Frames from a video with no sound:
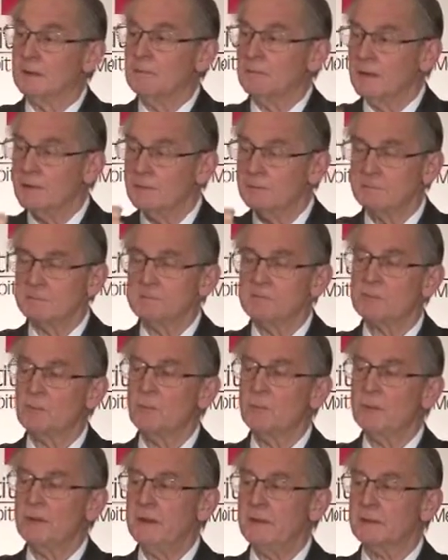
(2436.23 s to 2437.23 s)
Well,
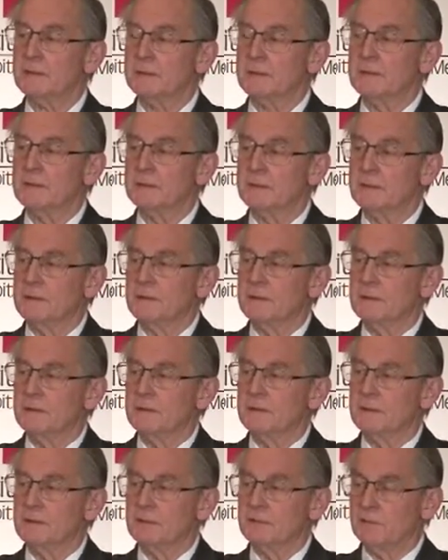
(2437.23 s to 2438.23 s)
so be it.
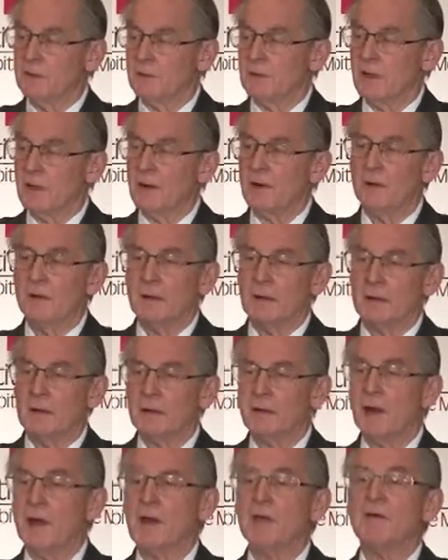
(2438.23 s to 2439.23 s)
There are
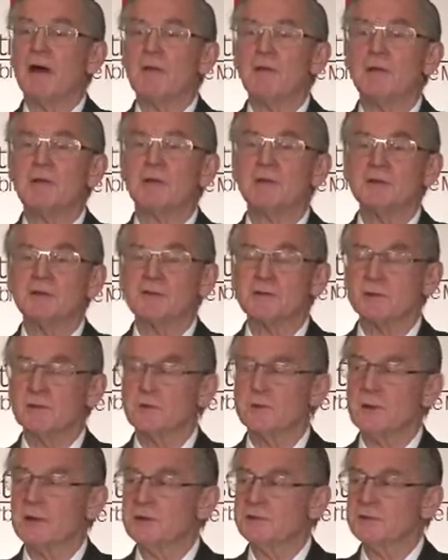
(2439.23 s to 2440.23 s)
a lot of other
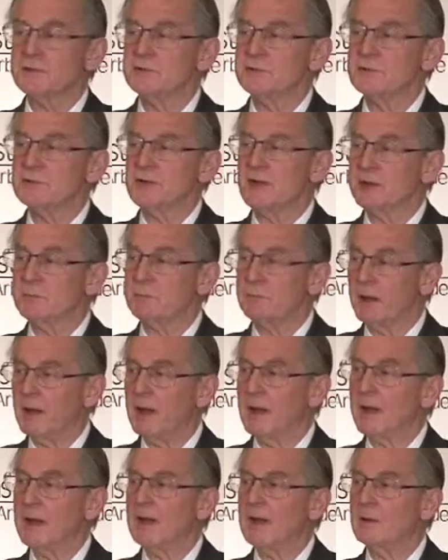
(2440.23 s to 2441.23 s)
considerations at
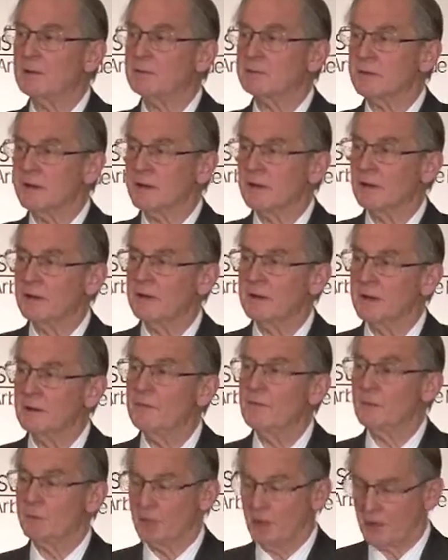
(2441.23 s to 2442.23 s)
play out there
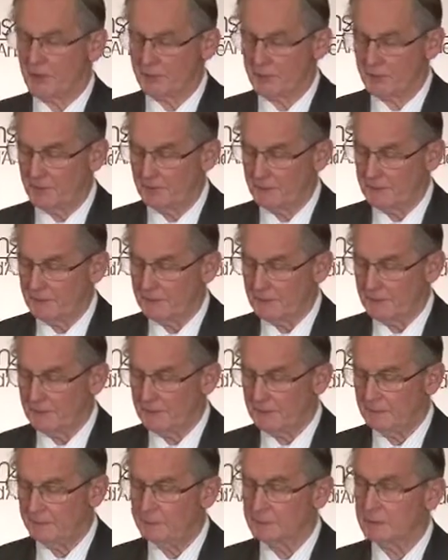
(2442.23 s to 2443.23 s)
in the broader
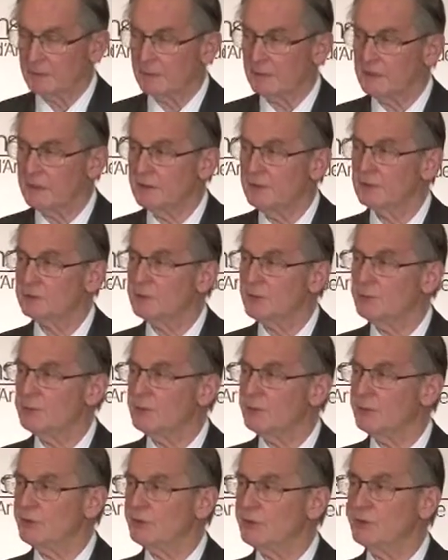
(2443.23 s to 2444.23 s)
legal
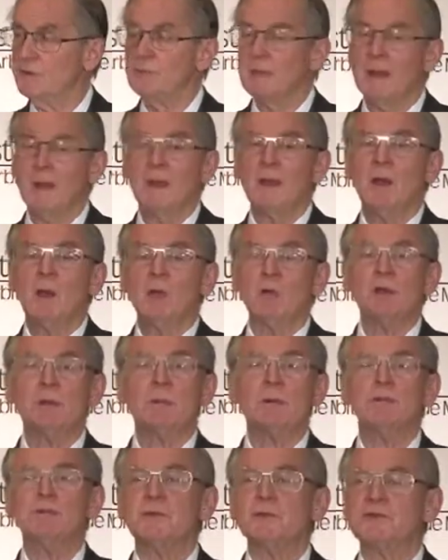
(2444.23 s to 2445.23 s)
community. What
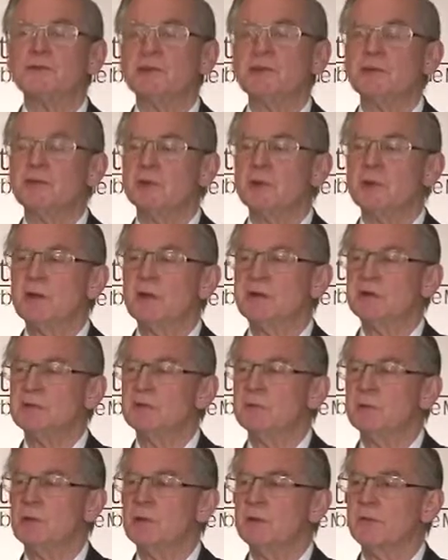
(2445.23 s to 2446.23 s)
about the
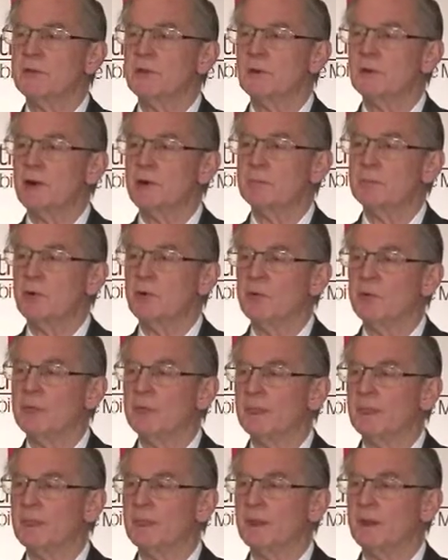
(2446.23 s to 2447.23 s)
situation where there are
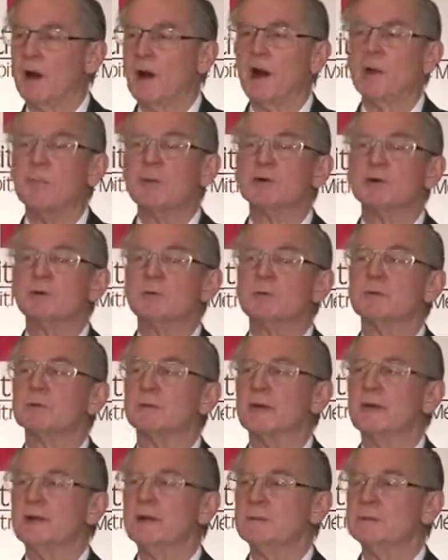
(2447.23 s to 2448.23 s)
both arbitrable
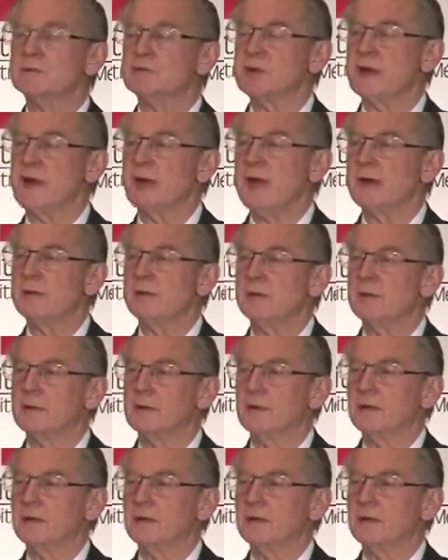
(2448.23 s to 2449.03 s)
claims and